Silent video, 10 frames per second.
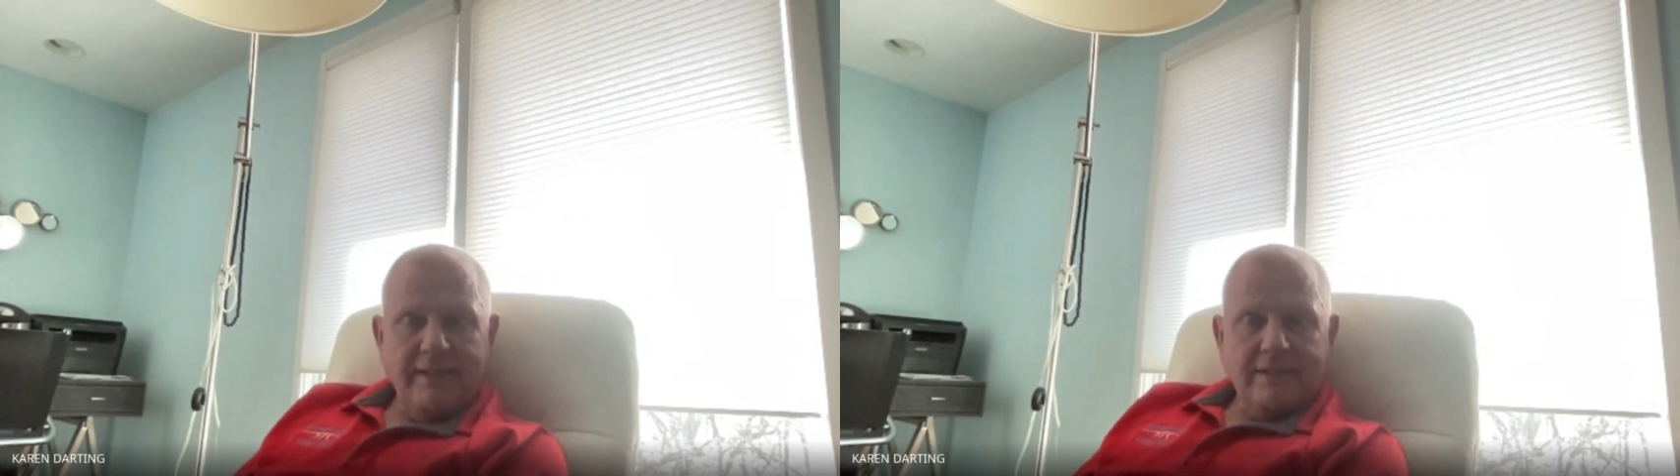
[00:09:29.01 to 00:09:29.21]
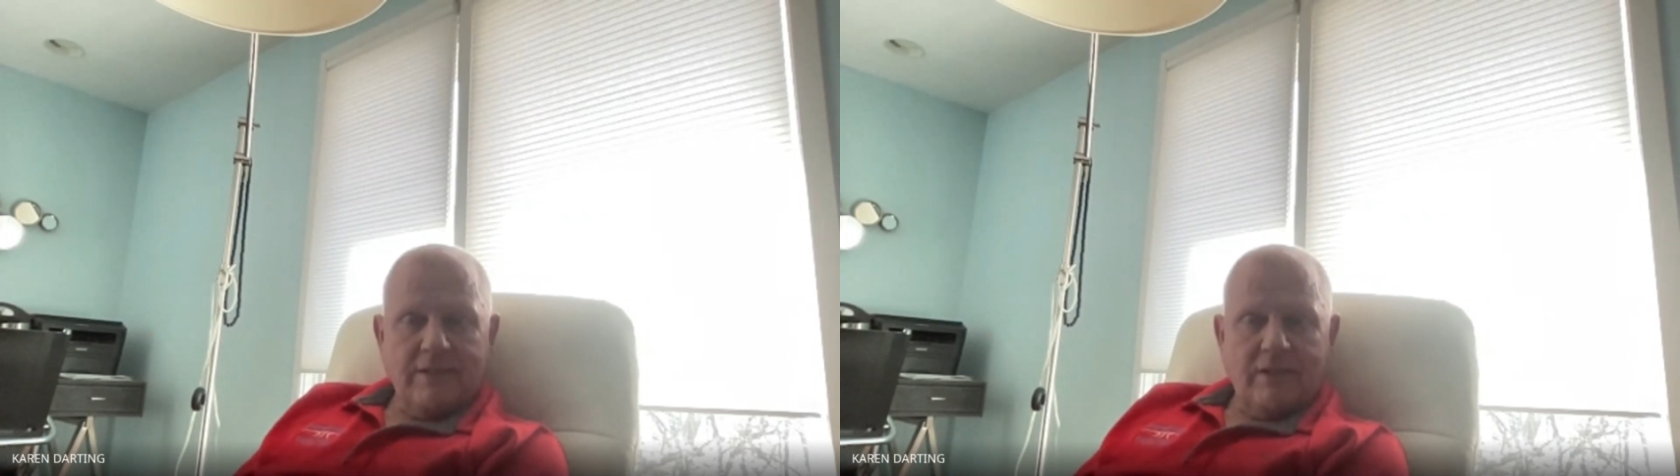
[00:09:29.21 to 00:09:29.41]

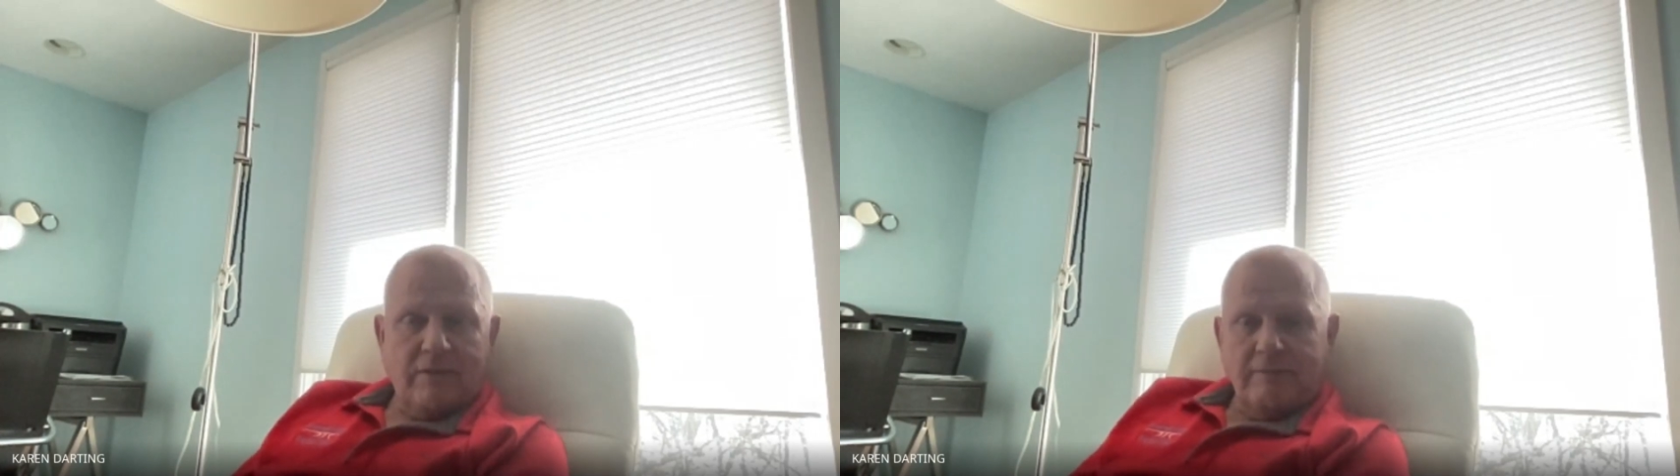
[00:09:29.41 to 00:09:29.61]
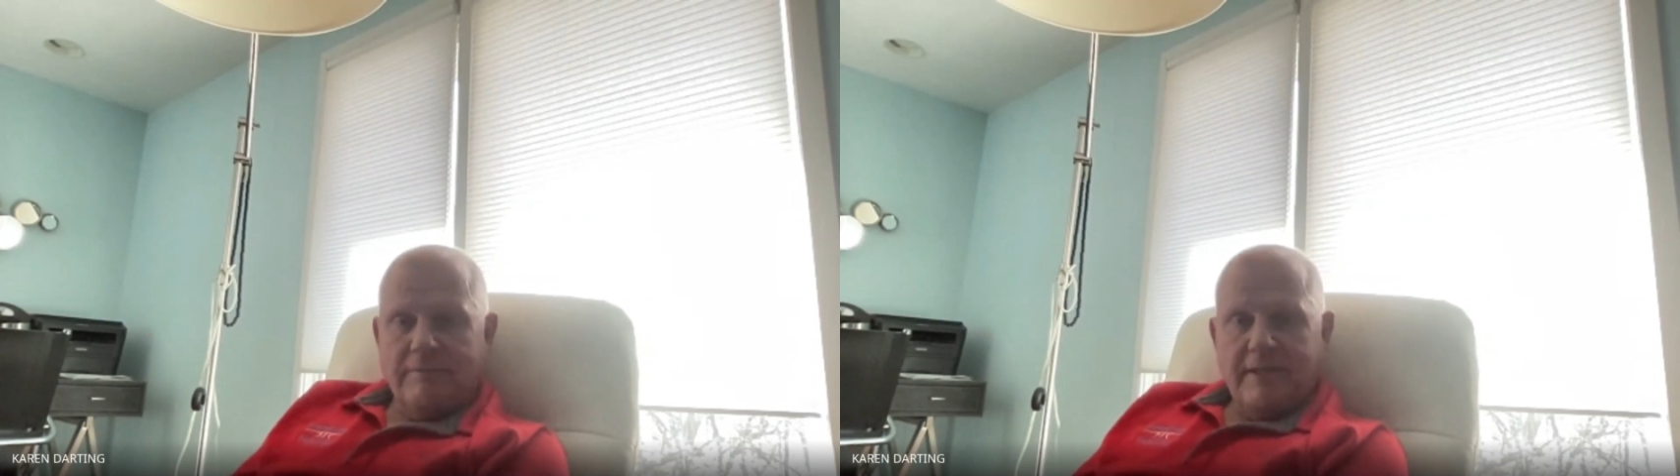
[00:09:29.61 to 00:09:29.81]

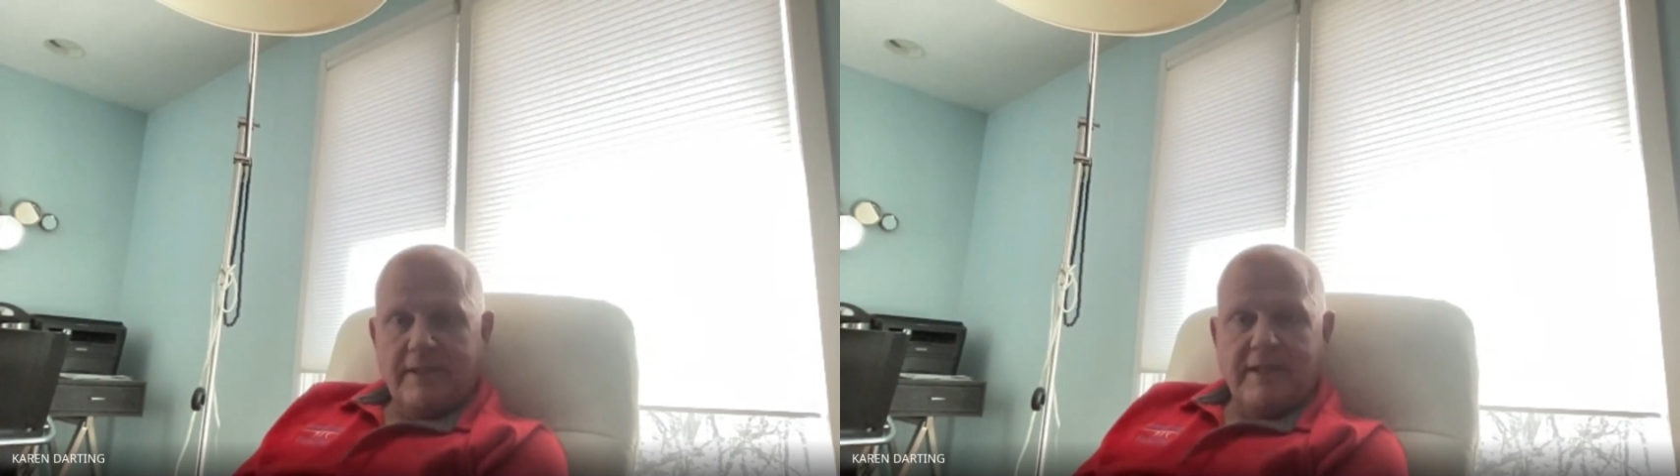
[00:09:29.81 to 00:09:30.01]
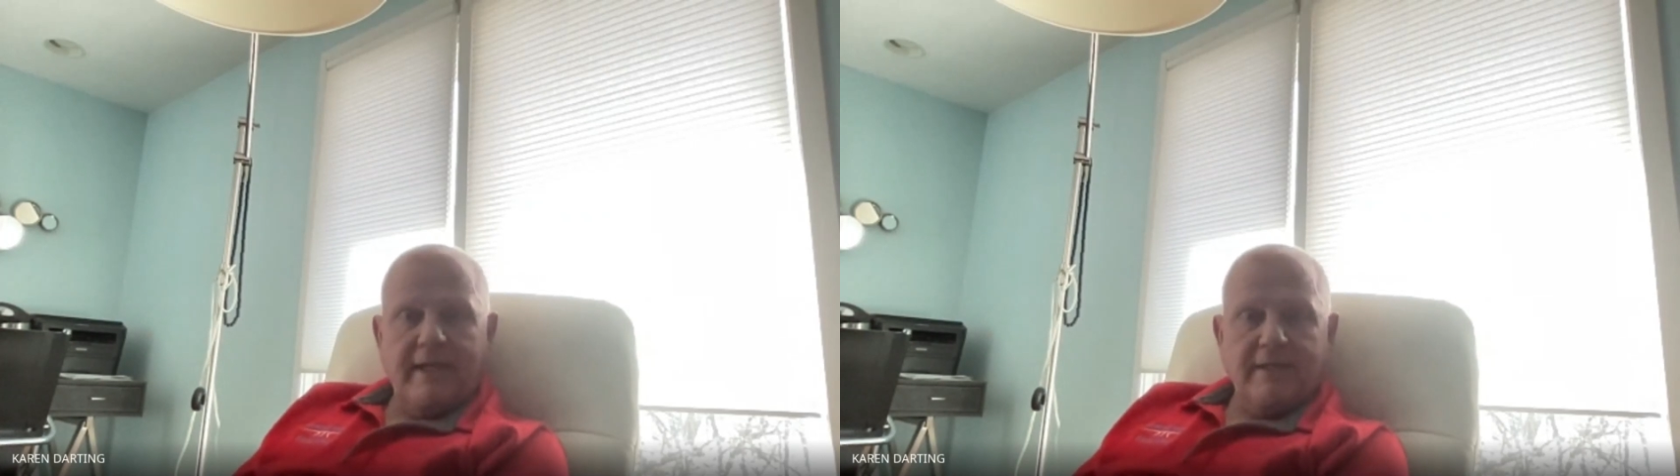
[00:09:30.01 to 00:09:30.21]
So
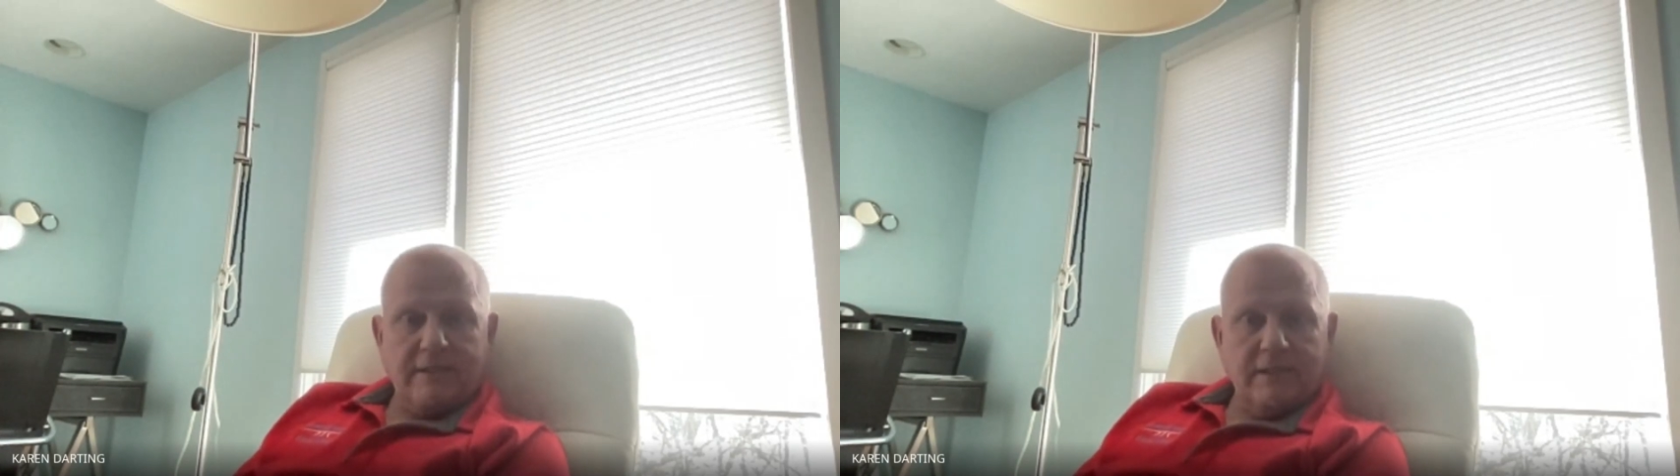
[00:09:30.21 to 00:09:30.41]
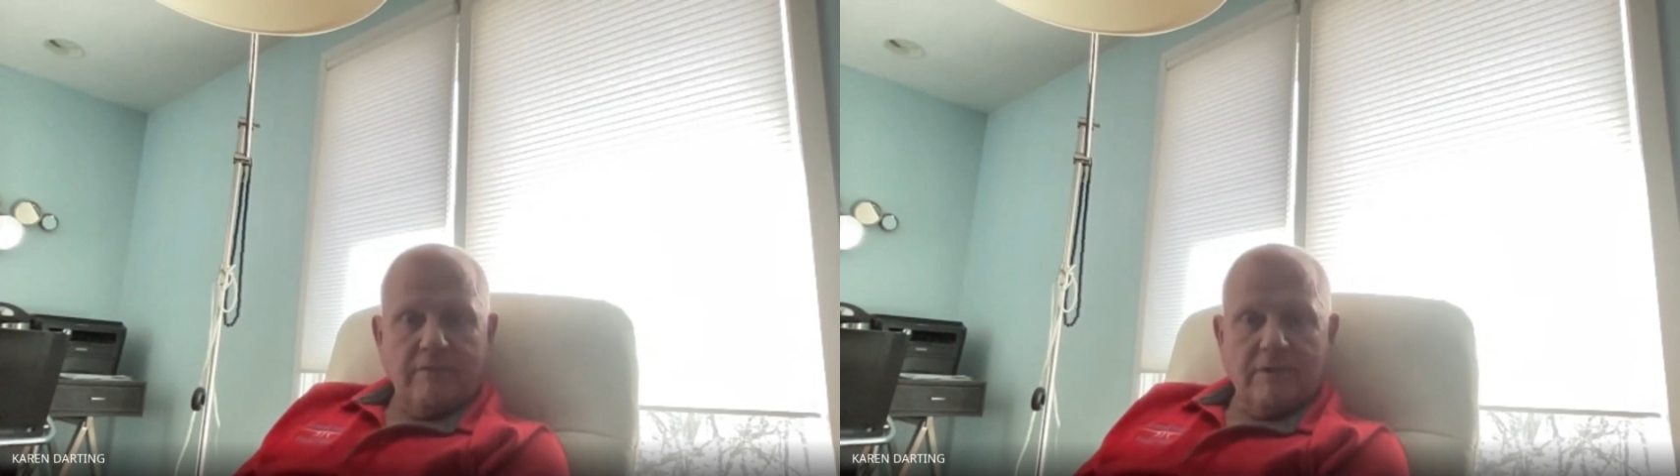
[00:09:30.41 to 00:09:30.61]

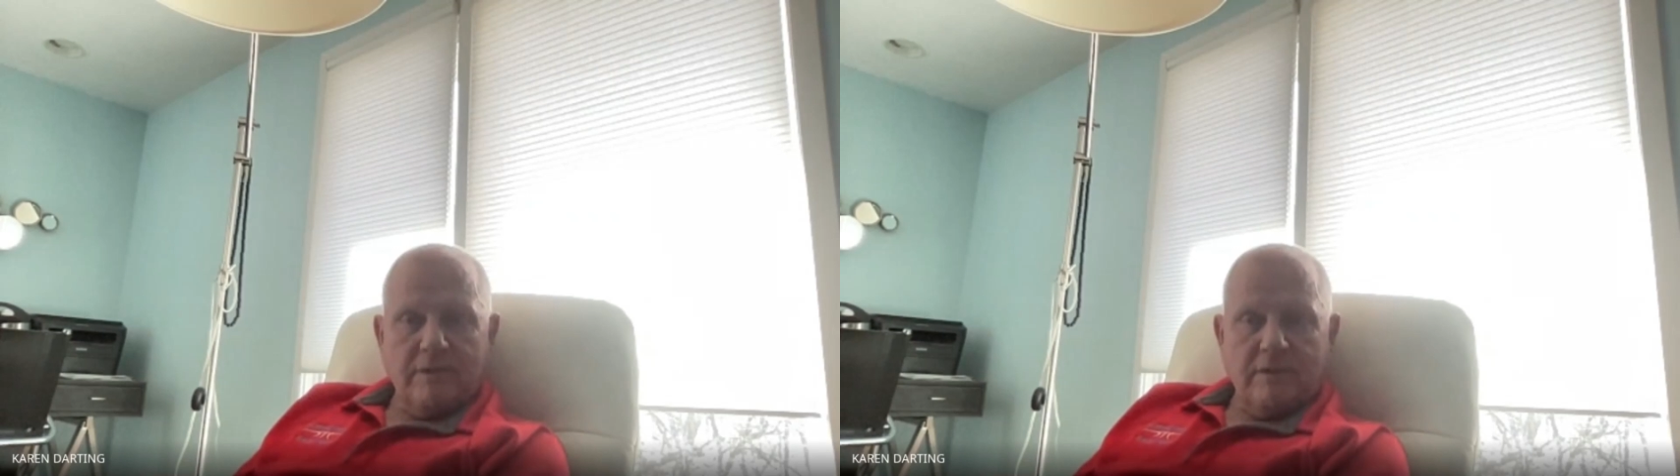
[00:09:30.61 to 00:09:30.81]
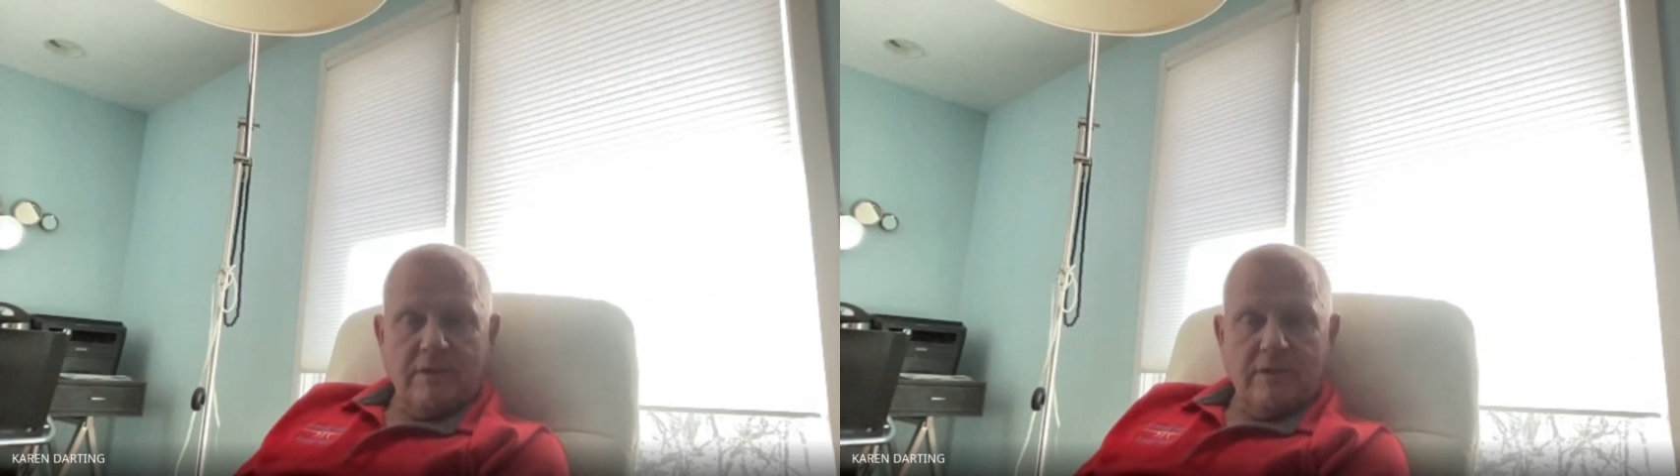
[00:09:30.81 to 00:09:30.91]
yes, it was,